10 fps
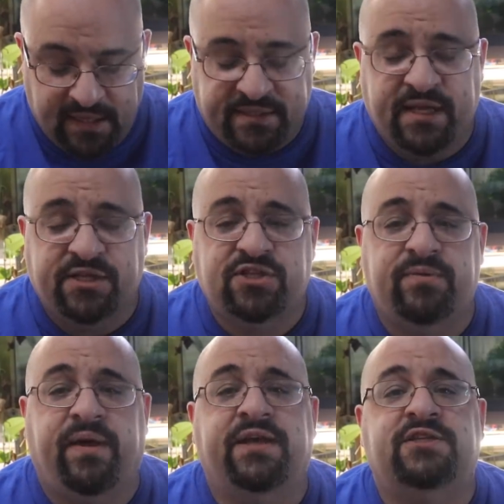essentially
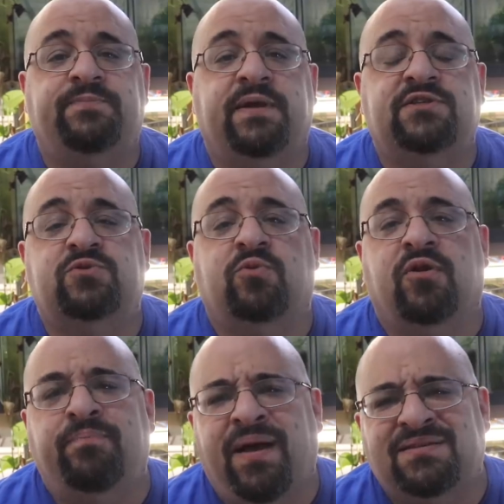my expenses
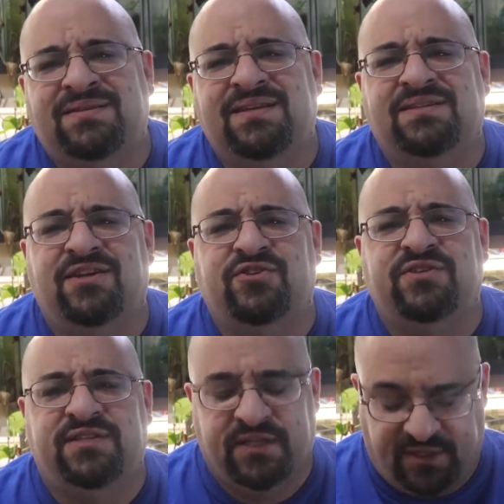were about
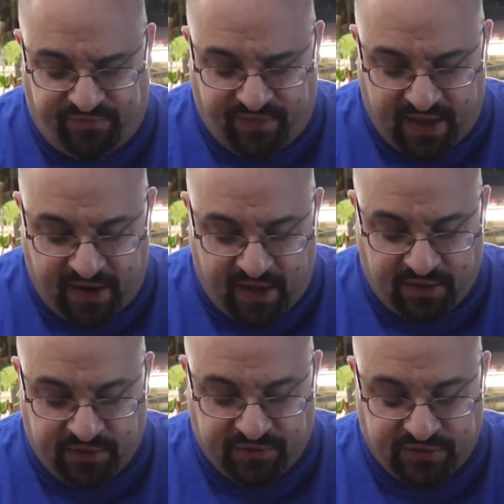
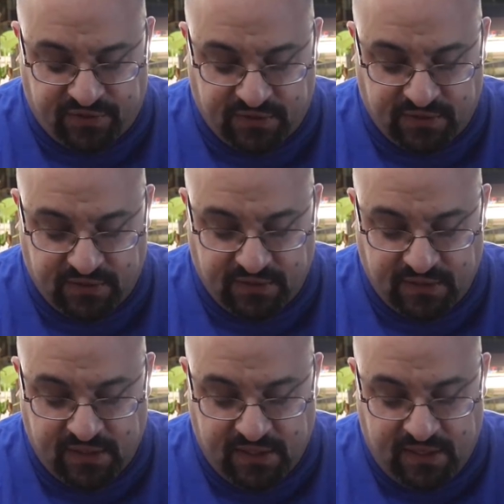$665.
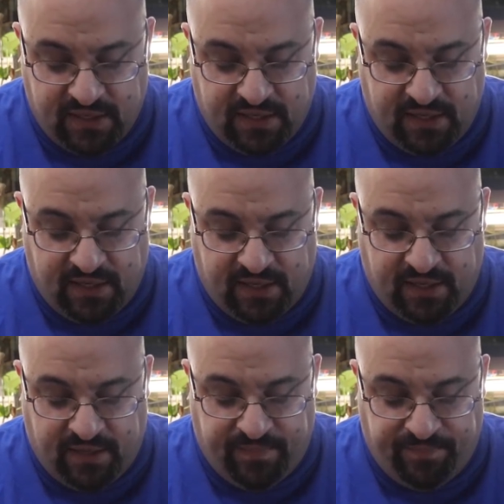
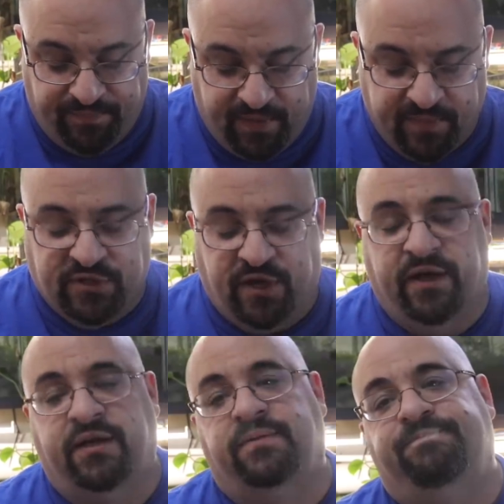Um, I'm
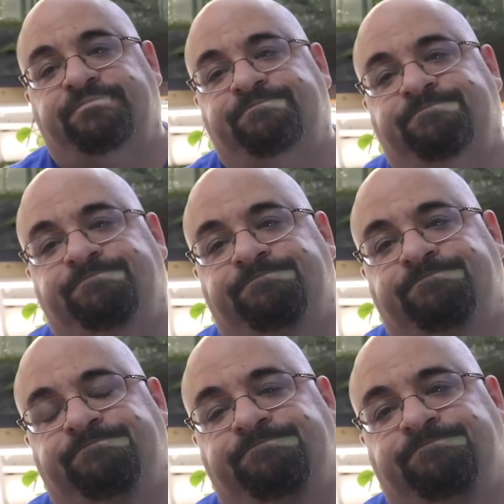sorry.
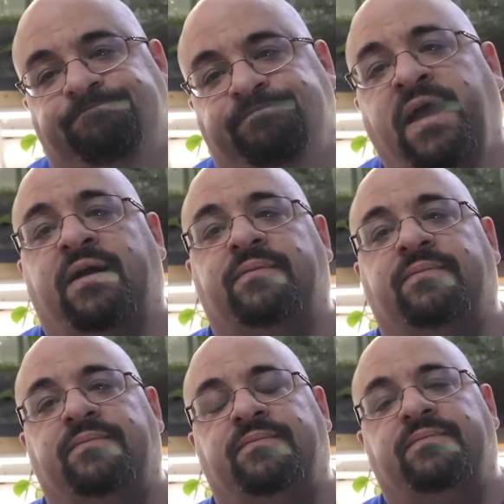Yeah.
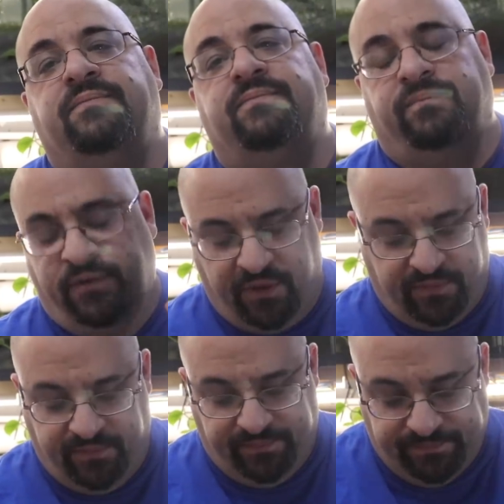No.
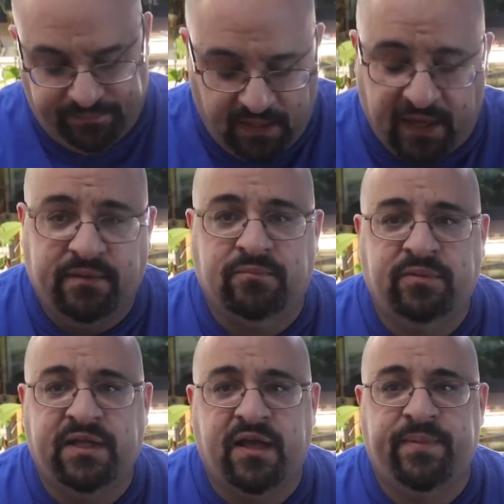I,
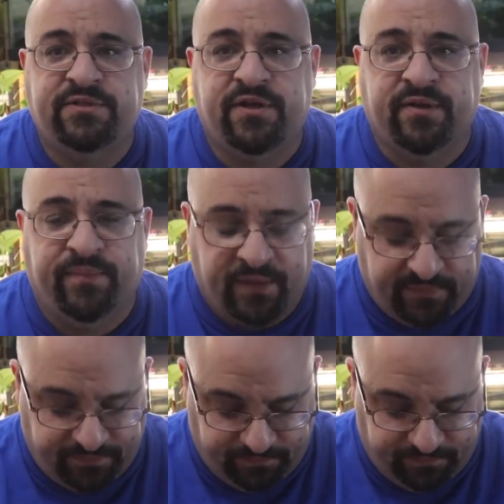what the hell am I talking about?